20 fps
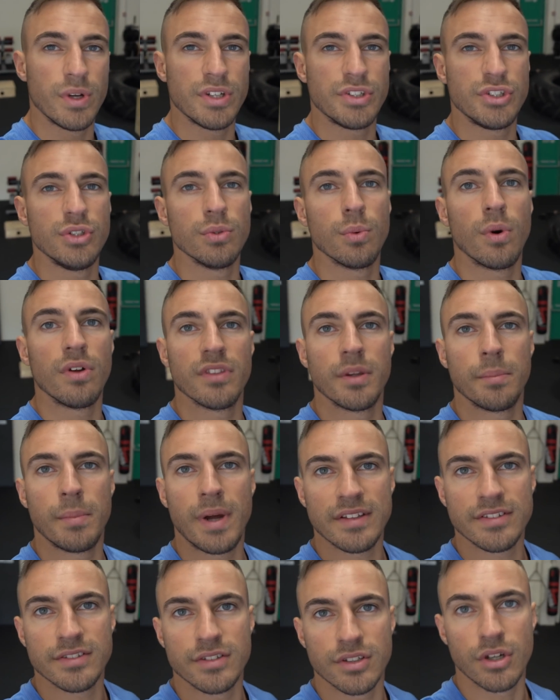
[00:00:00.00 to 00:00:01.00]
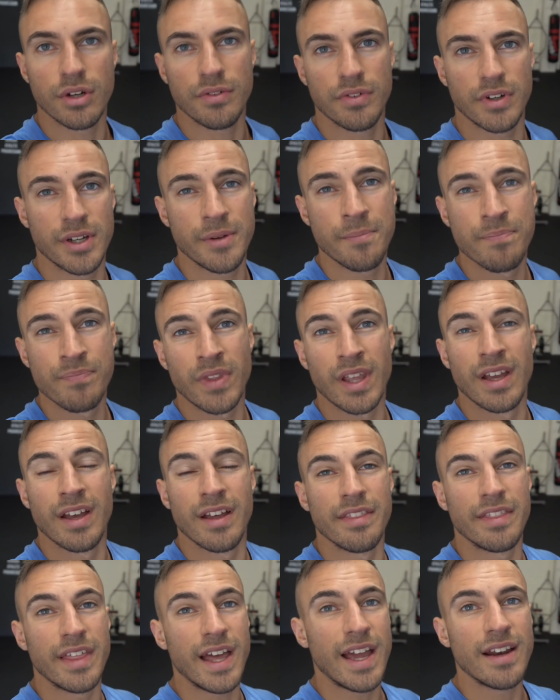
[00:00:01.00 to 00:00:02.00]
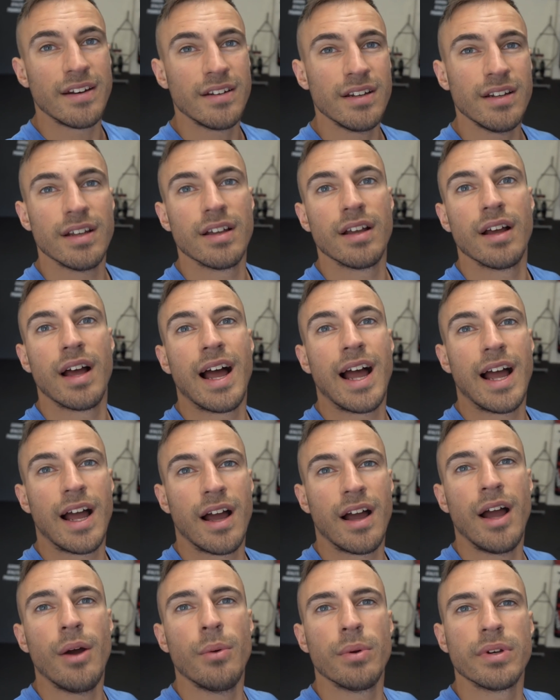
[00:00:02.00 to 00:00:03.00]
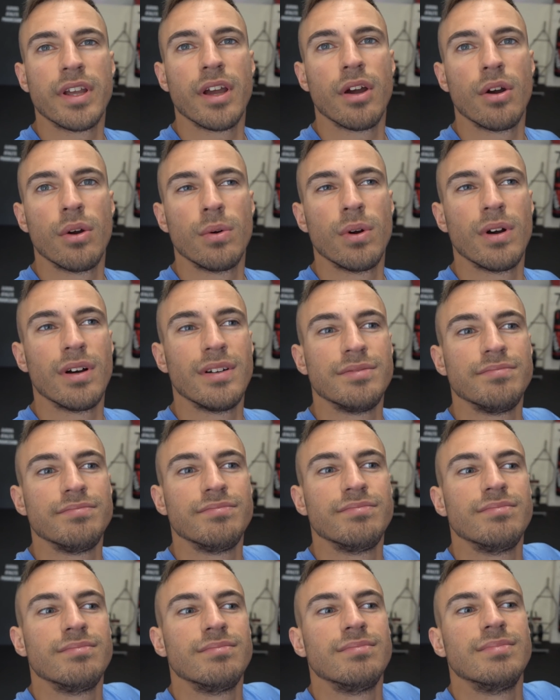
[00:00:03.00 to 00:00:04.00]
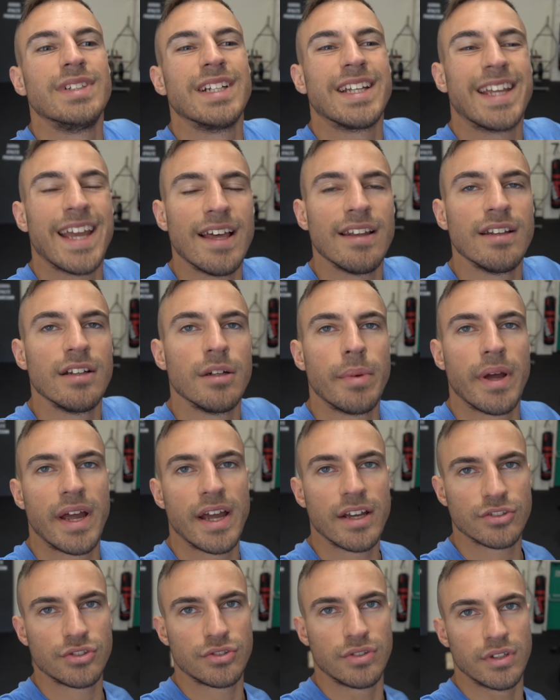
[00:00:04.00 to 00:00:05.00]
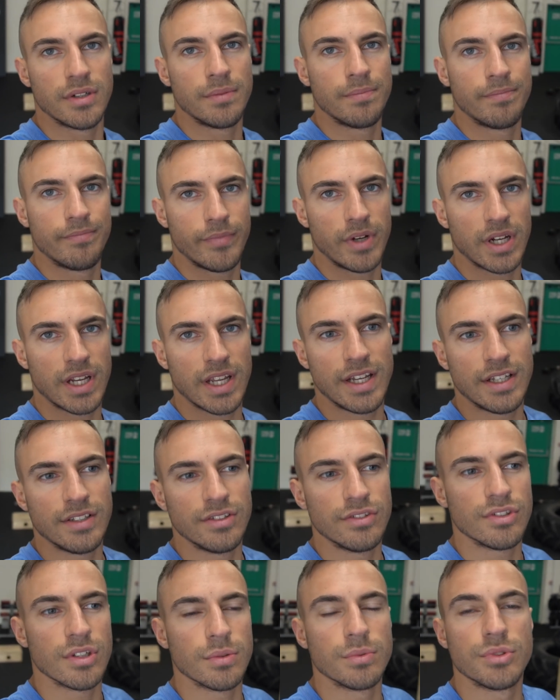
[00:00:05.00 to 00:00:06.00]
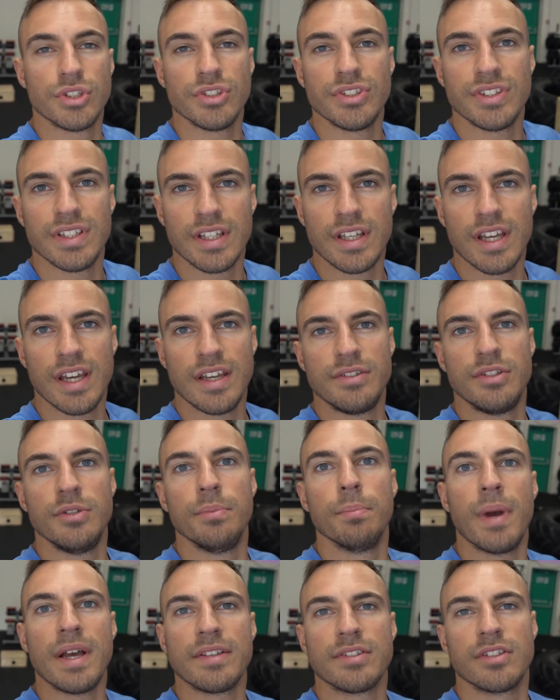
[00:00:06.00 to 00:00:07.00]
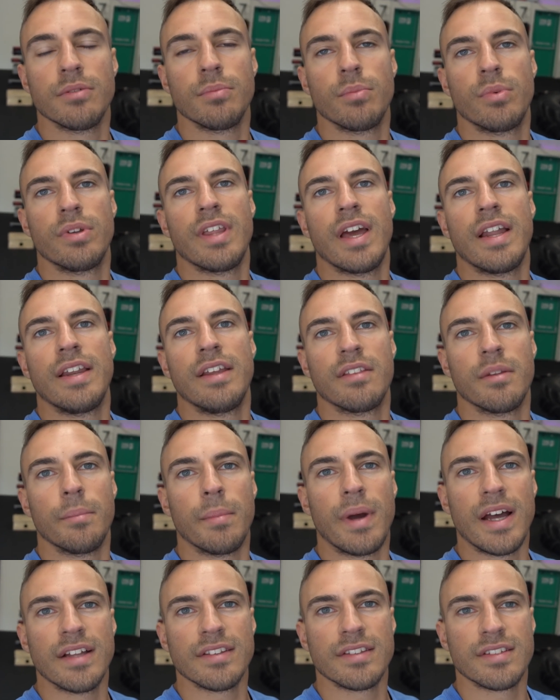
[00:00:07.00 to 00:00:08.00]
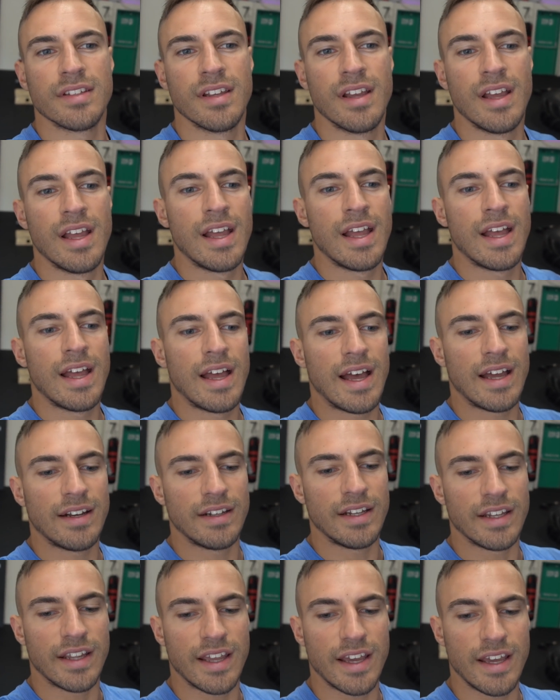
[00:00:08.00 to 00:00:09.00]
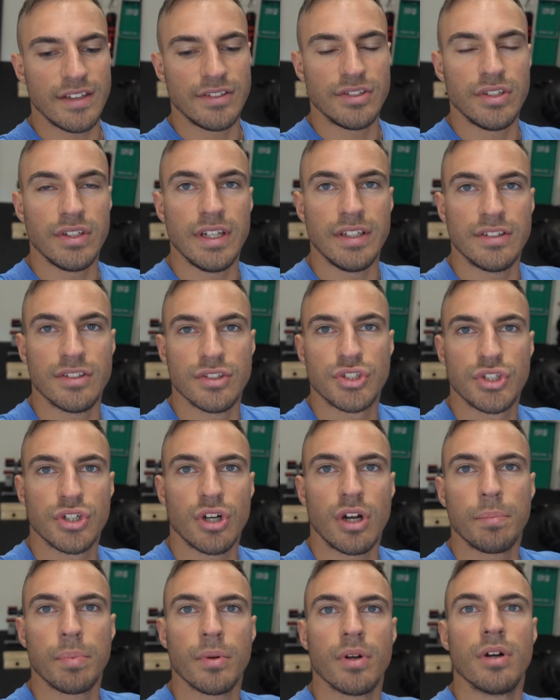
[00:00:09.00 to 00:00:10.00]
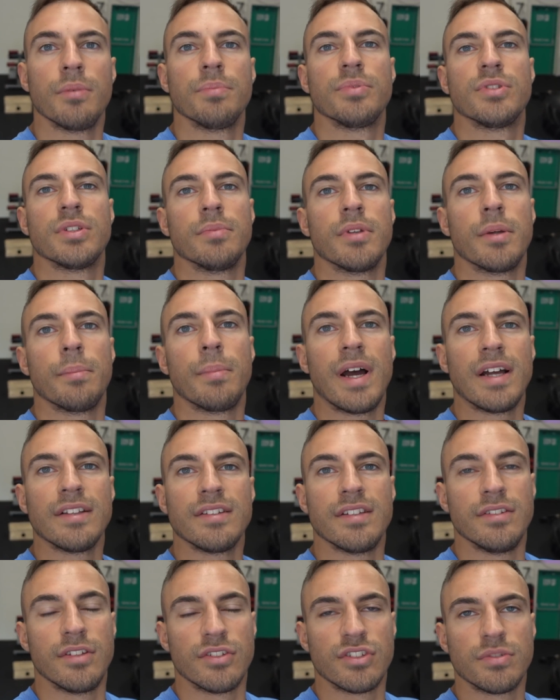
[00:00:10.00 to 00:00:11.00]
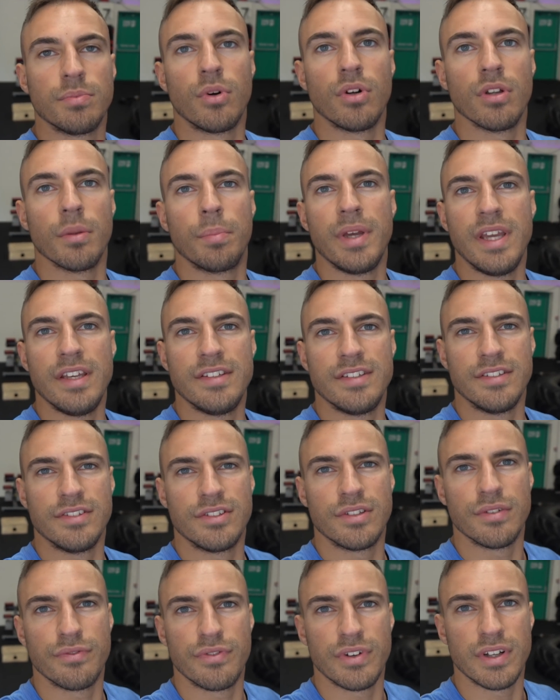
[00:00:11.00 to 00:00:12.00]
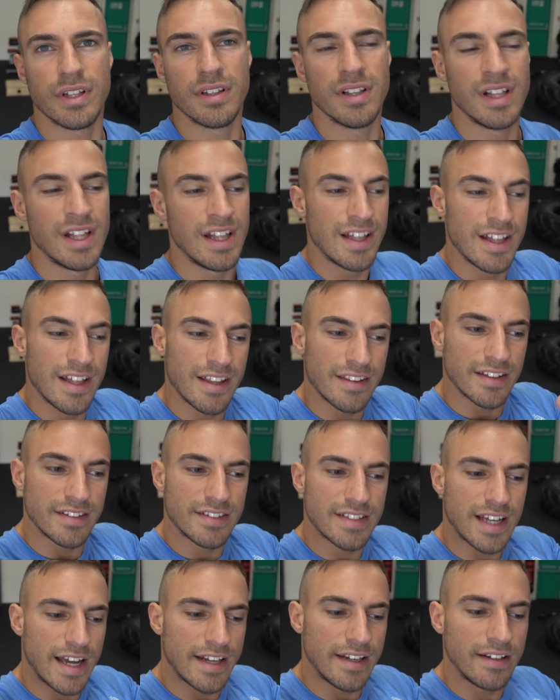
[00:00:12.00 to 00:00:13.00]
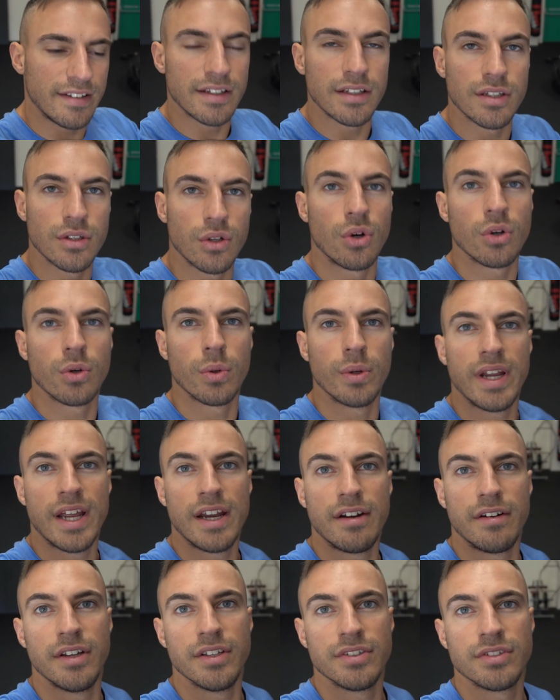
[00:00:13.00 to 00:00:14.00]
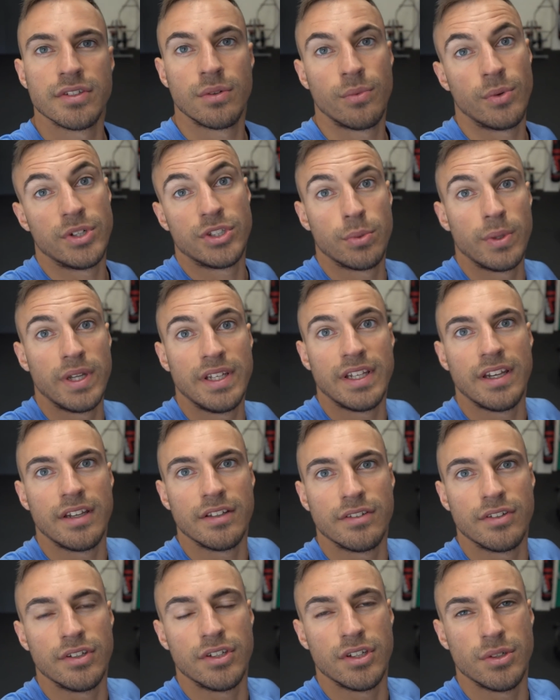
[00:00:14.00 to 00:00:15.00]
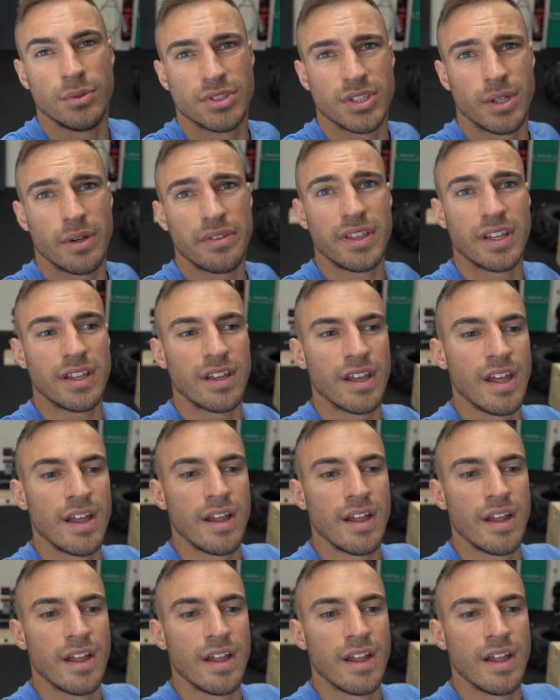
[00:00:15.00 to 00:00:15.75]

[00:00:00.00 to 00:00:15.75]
which you want the mats to cover. Then I would go get a little bit extra, okay? So just in case you mess up with any of the mats, and in case you need to chop up some of the mats into smaller pieces to fill the tiny little awkward areas, which we needed to do. So I think